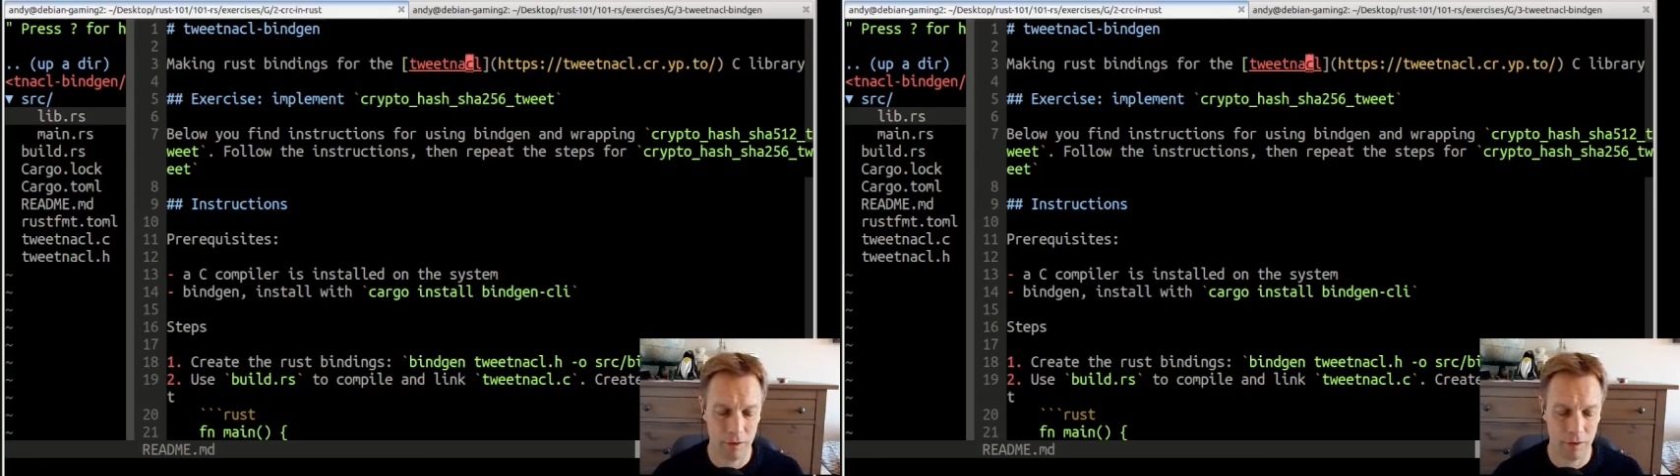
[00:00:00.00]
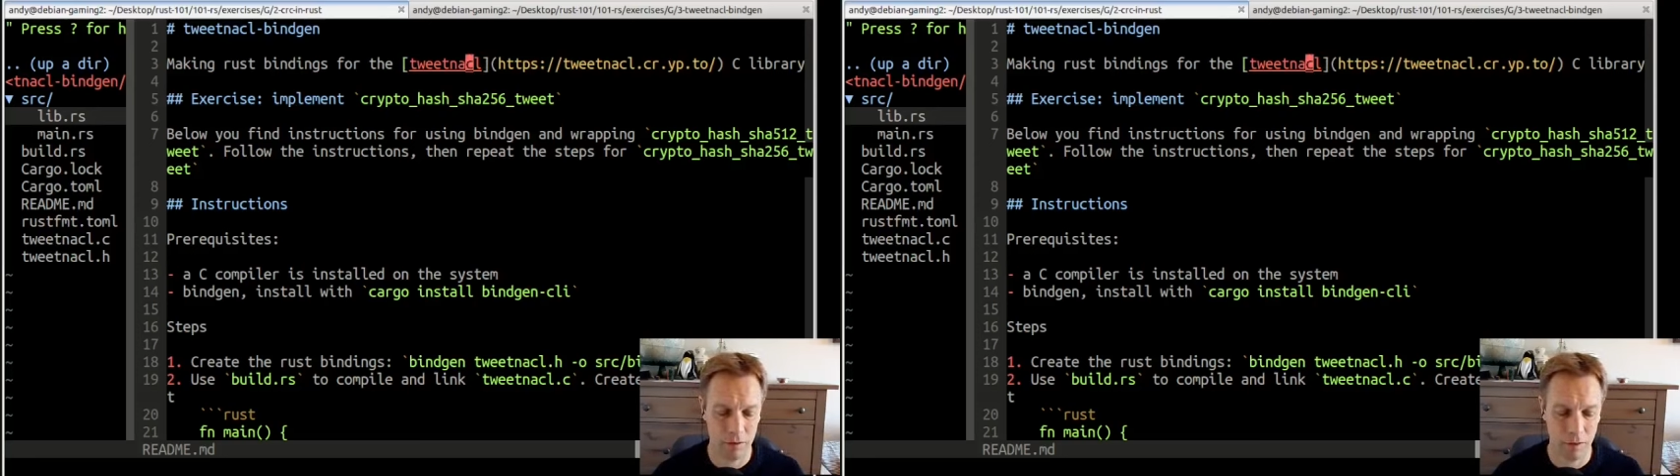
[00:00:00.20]

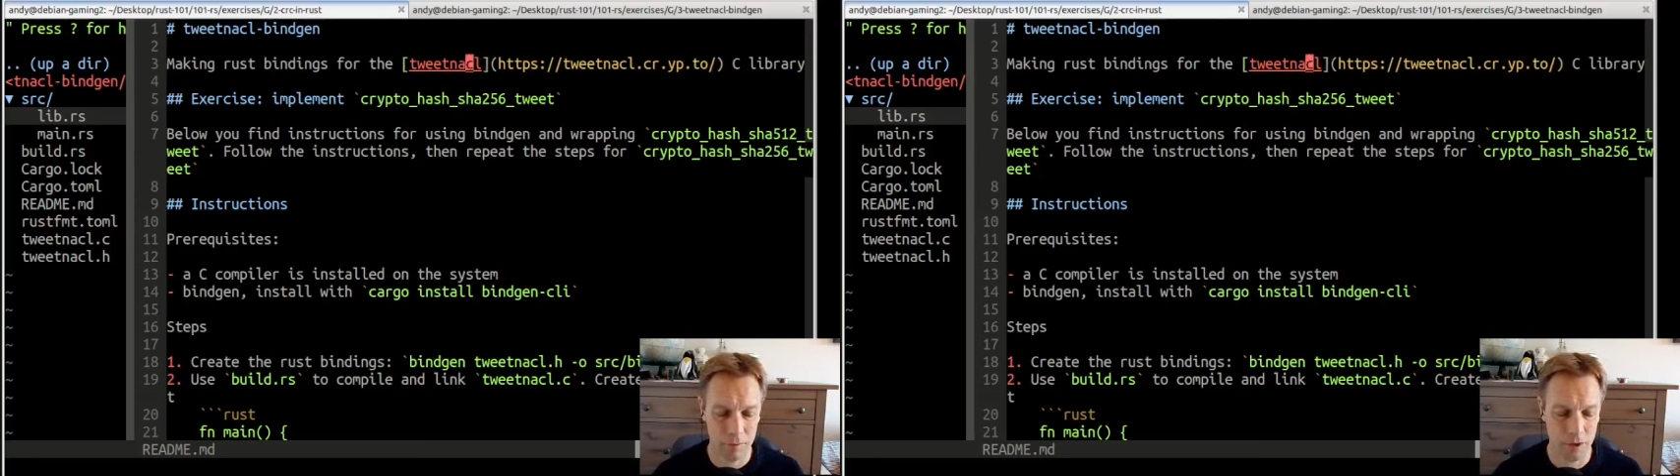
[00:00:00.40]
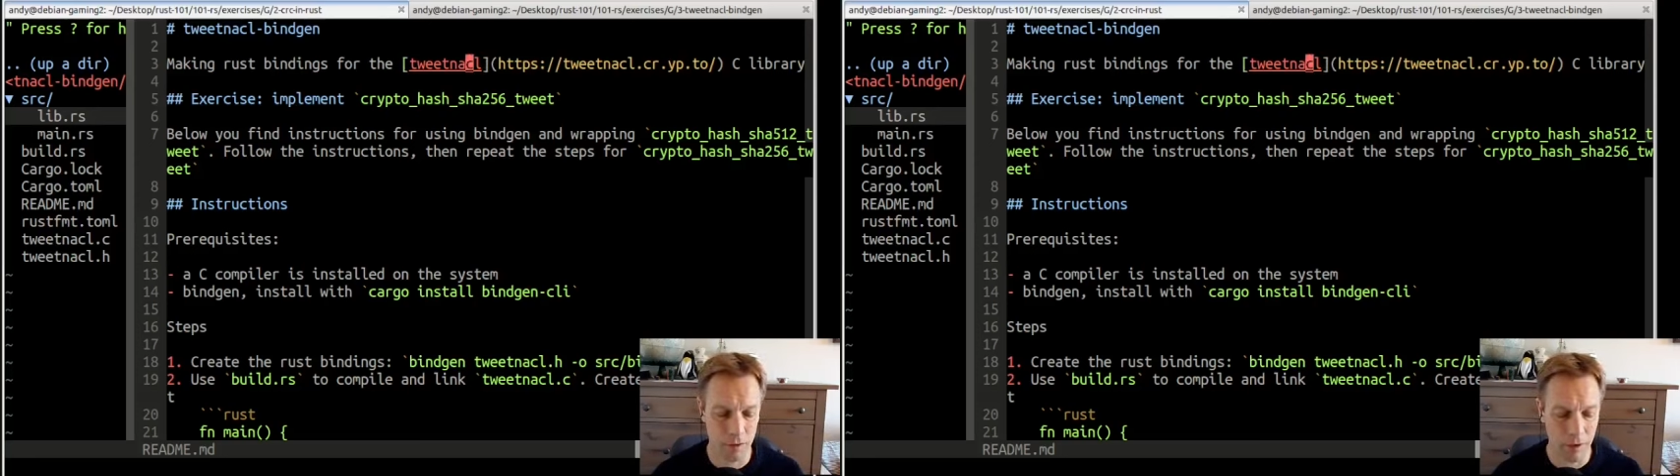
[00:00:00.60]

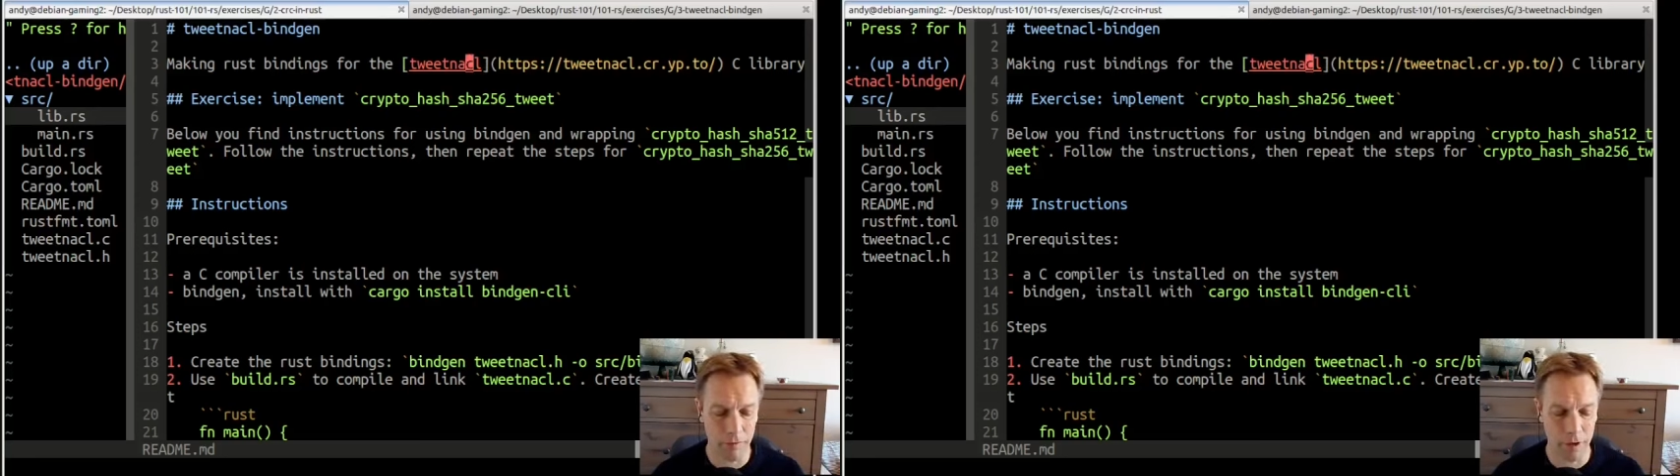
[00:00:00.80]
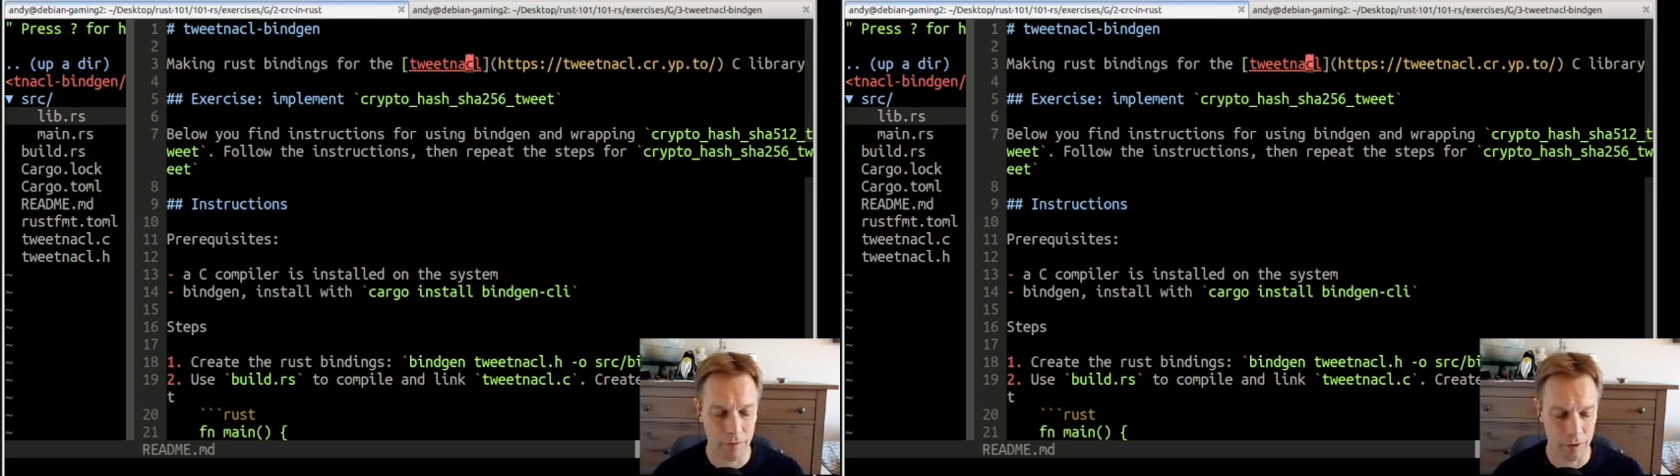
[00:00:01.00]

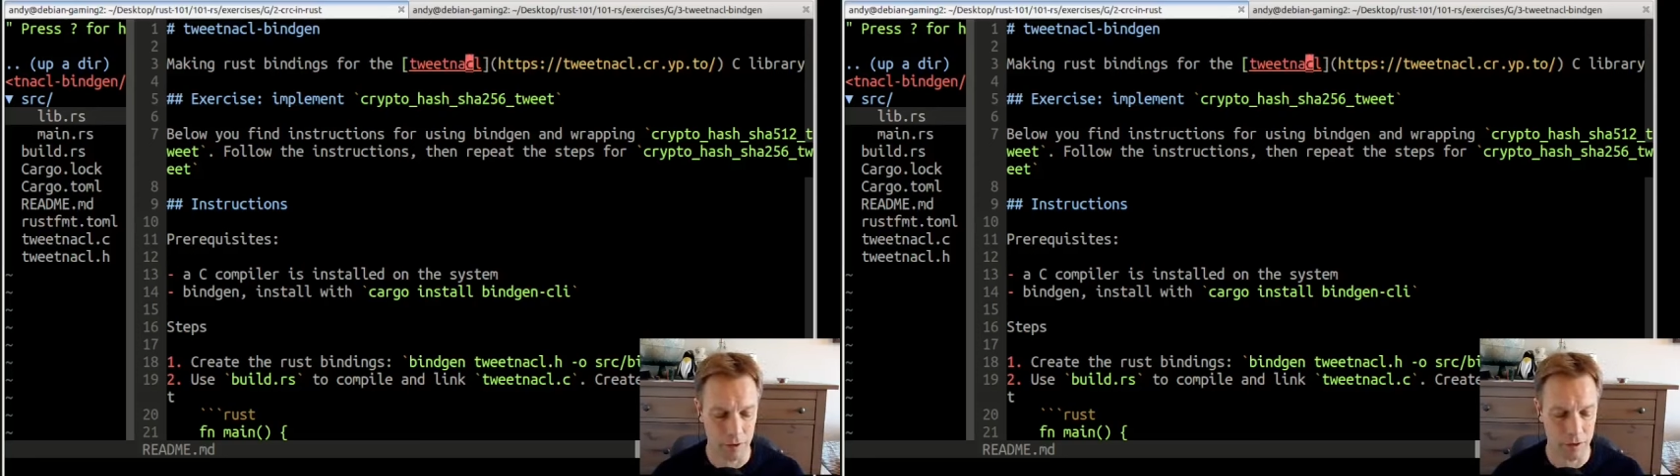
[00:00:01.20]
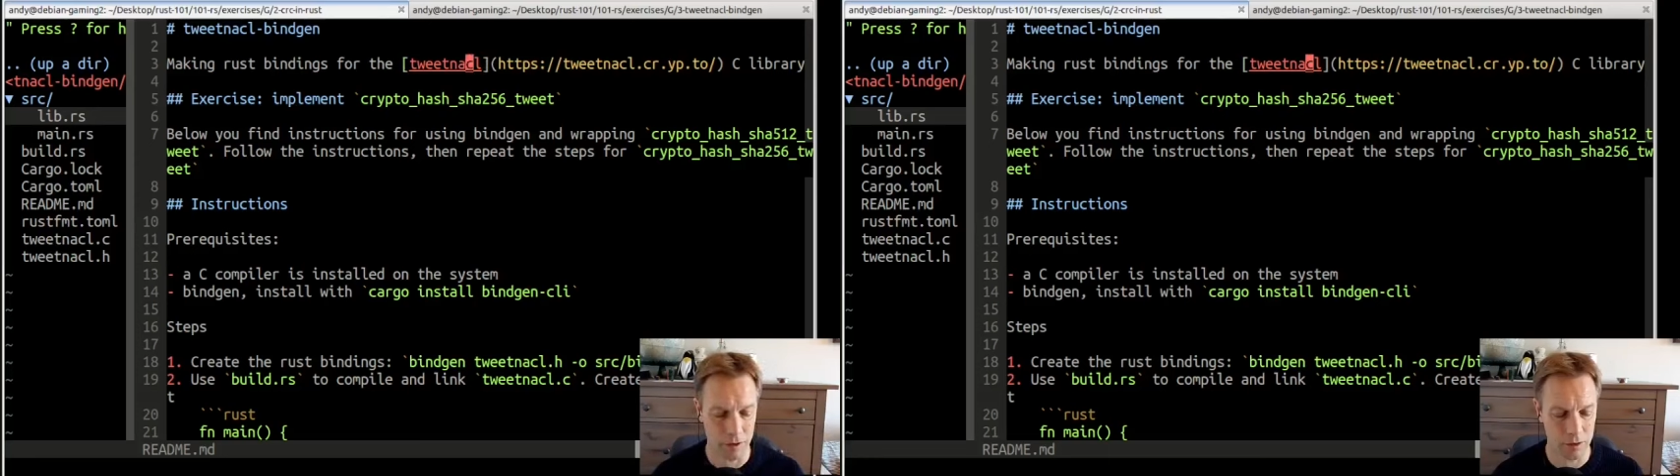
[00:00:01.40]
cryptographic
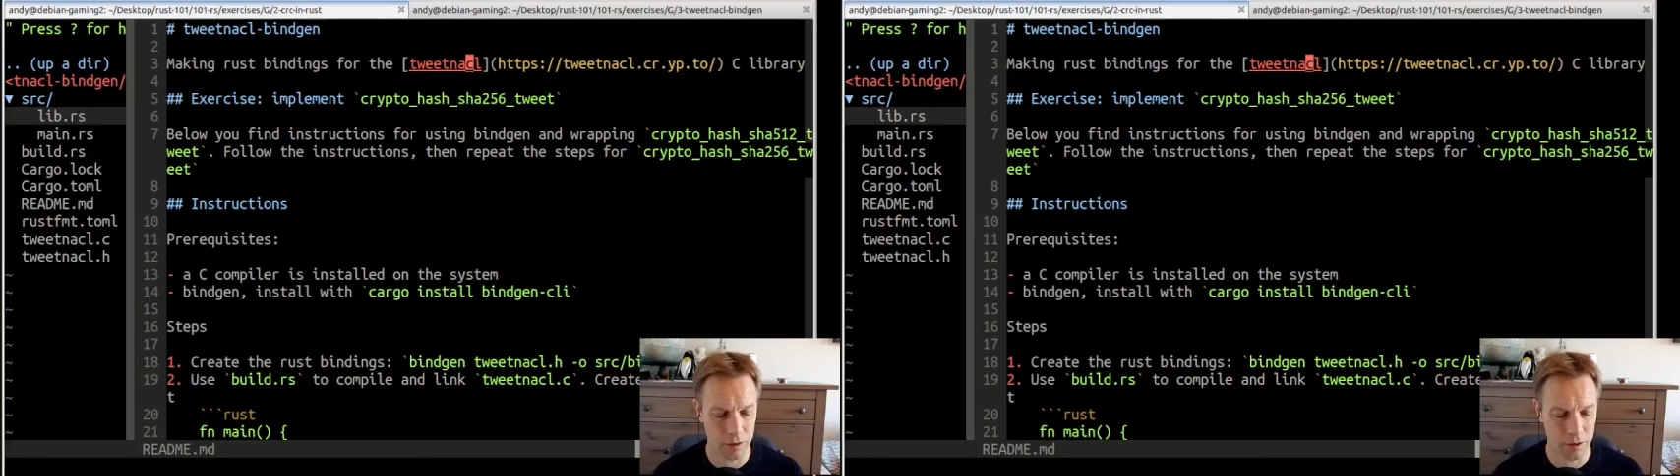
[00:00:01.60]
functions.